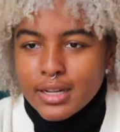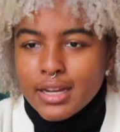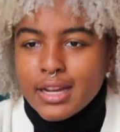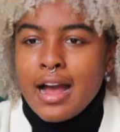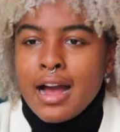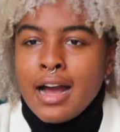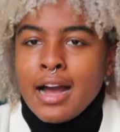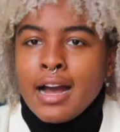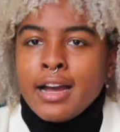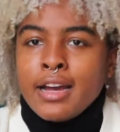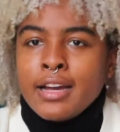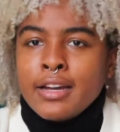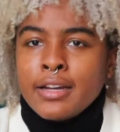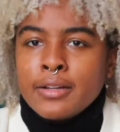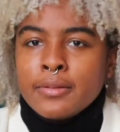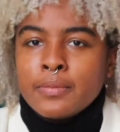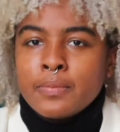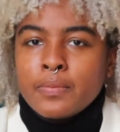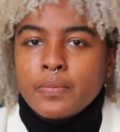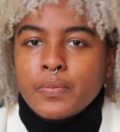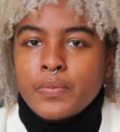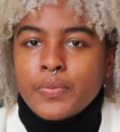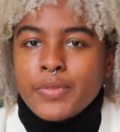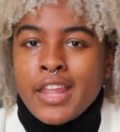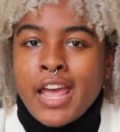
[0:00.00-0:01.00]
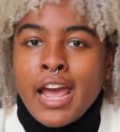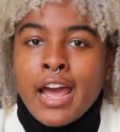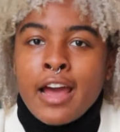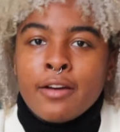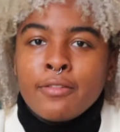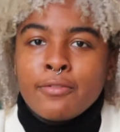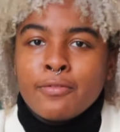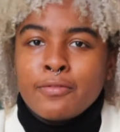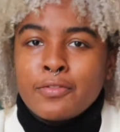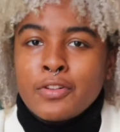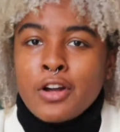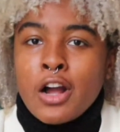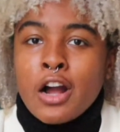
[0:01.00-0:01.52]
I
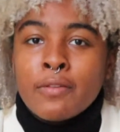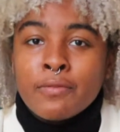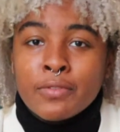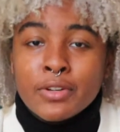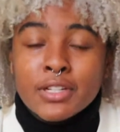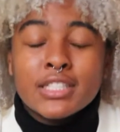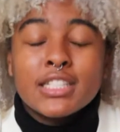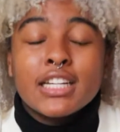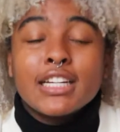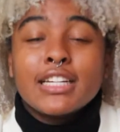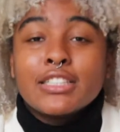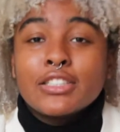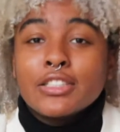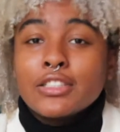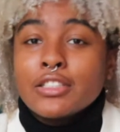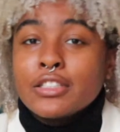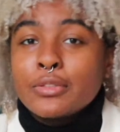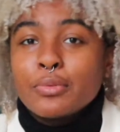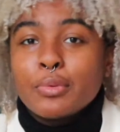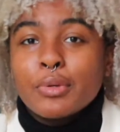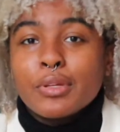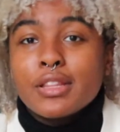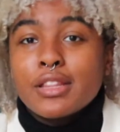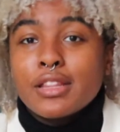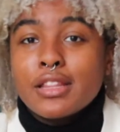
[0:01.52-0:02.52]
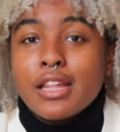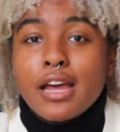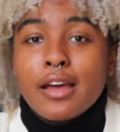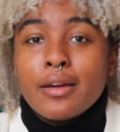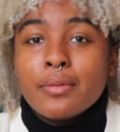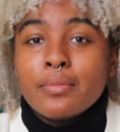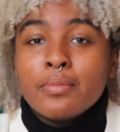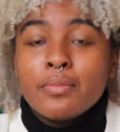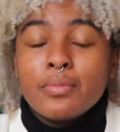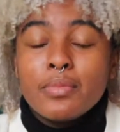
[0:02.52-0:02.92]
have conversations with them.